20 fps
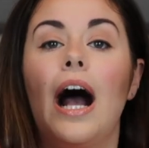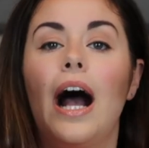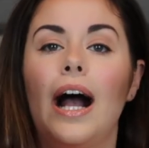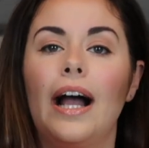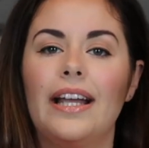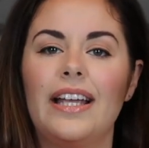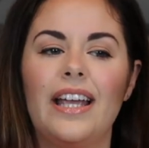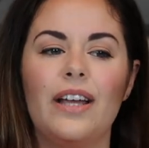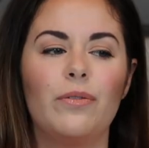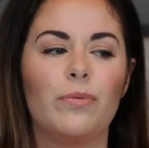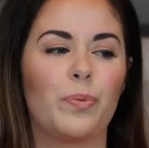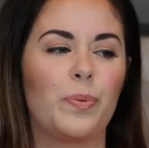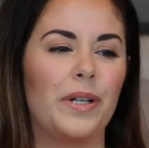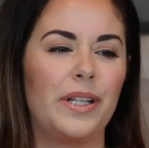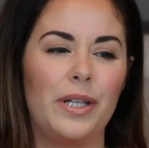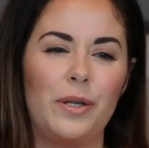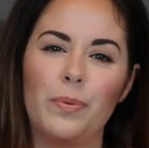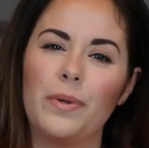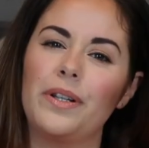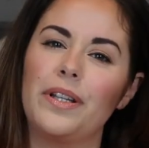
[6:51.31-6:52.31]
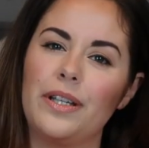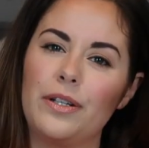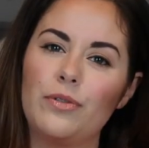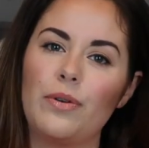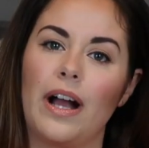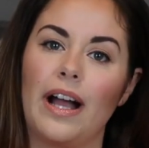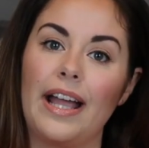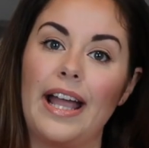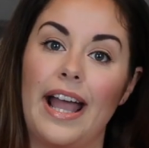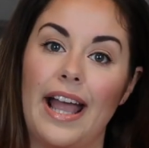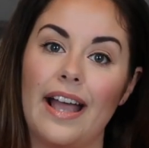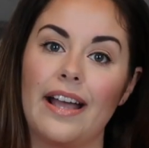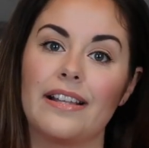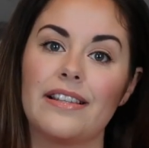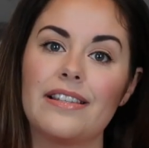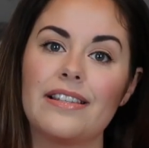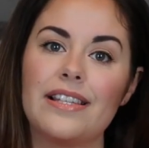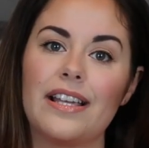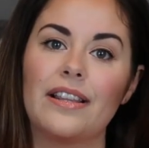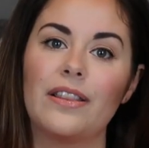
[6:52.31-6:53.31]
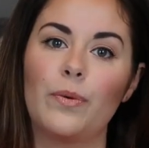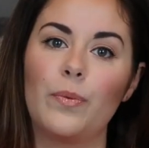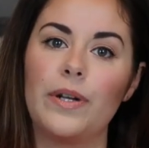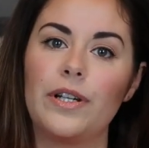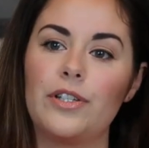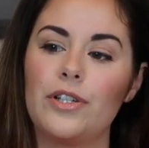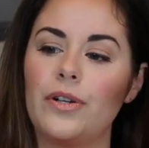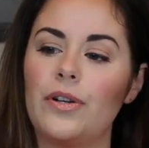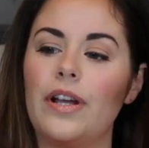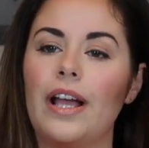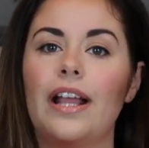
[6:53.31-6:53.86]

I get really, really dry hands in the winter,